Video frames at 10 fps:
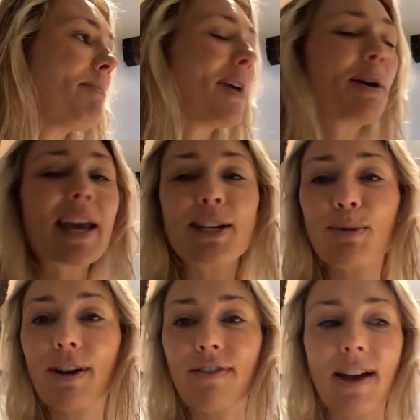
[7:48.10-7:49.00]
they'll get to
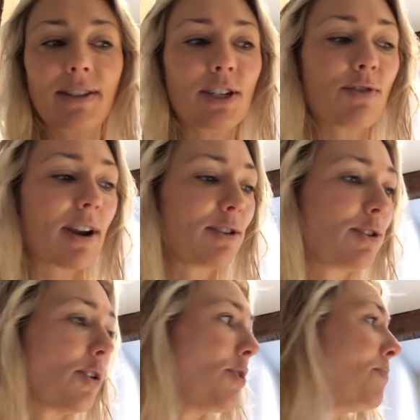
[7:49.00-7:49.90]
wear fancy dress.
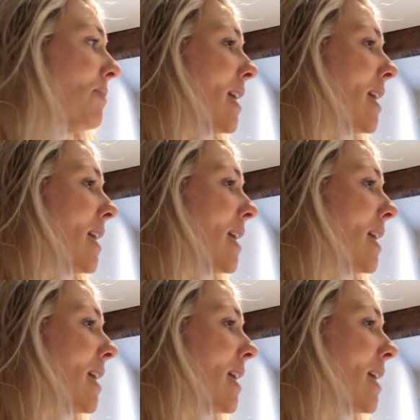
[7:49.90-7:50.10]
So